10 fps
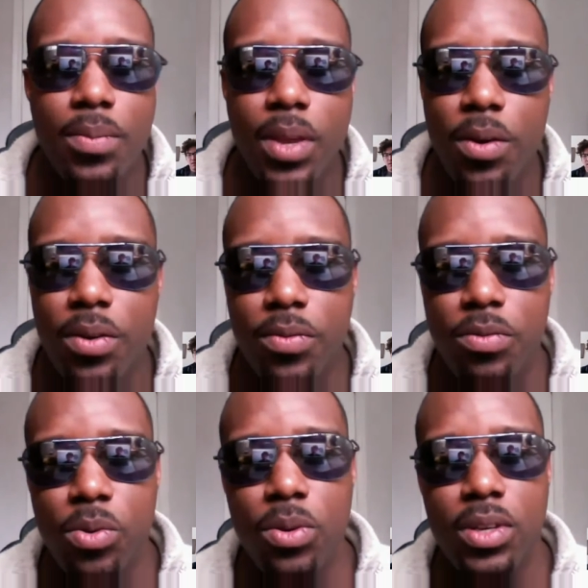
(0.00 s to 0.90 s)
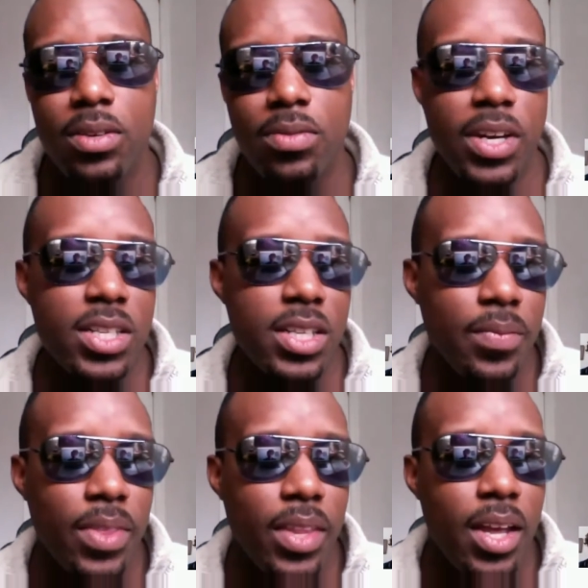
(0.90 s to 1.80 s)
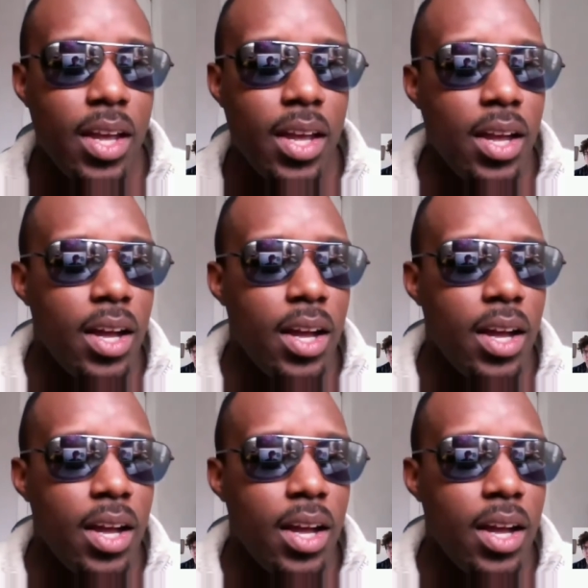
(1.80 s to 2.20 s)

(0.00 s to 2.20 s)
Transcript: narrative rules as fiction. Mm-hmm.